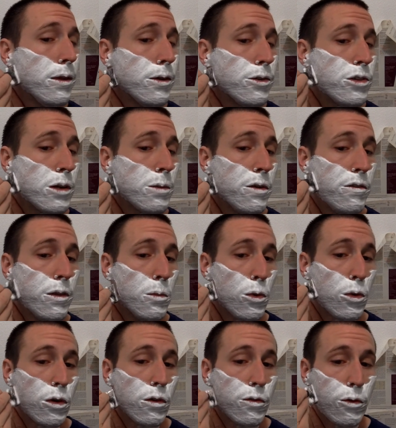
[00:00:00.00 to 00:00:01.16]
there's some of the
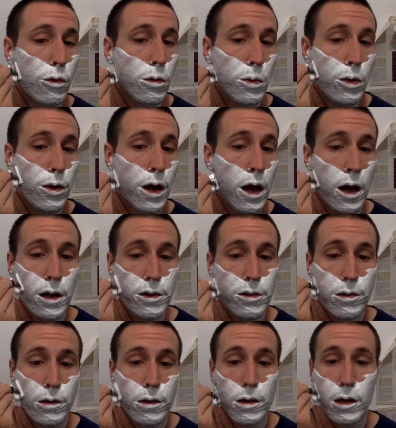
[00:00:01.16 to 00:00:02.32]
more affordable
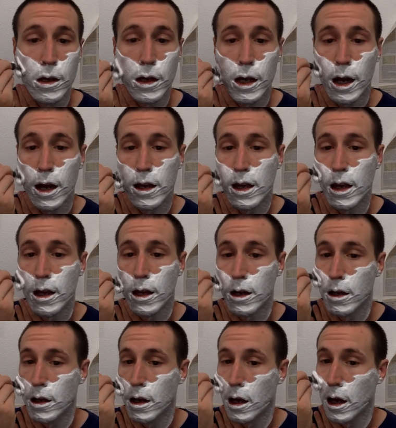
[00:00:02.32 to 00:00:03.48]
knots, and I can't
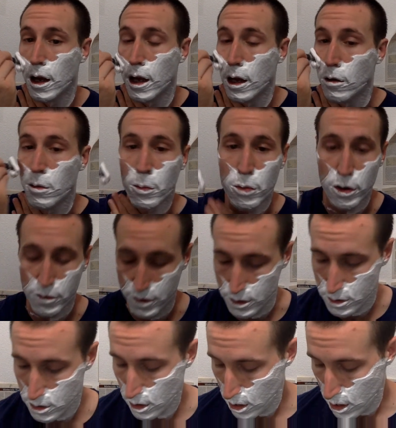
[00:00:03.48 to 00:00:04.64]
remember if
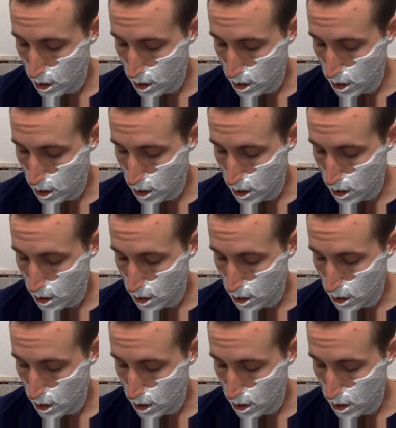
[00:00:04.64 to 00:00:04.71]
it's